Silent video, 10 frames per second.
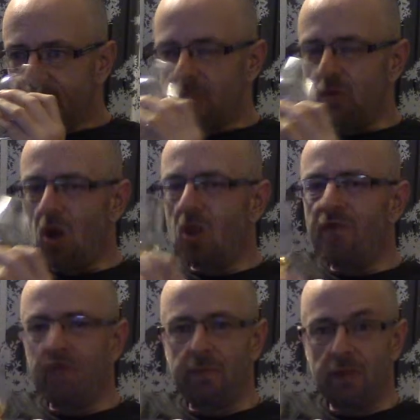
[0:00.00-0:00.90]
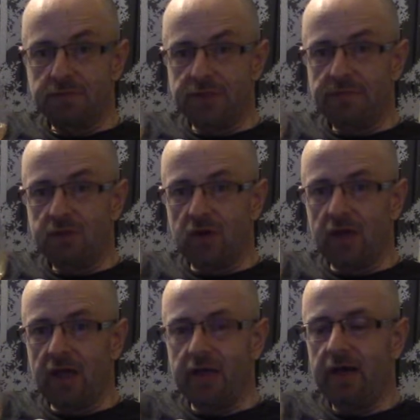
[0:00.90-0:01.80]
I'm not a lover of plums, not going to
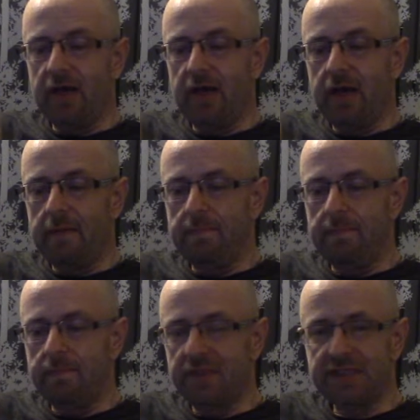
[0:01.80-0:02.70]
lie, but this